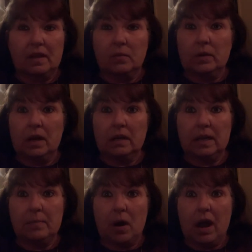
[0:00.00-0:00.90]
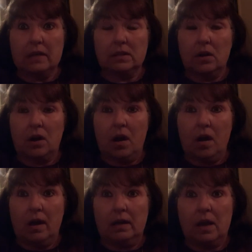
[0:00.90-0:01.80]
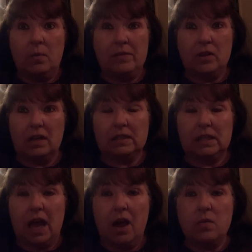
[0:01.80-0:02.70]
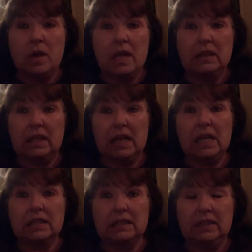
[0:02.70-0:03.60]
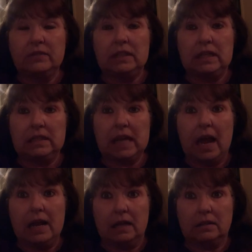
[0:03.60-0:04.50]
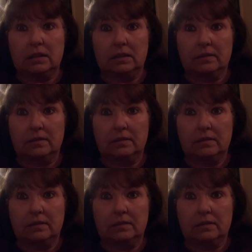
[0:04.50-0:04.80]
We got to keep our eyes on God, and we've got to know that He has lifted His hand.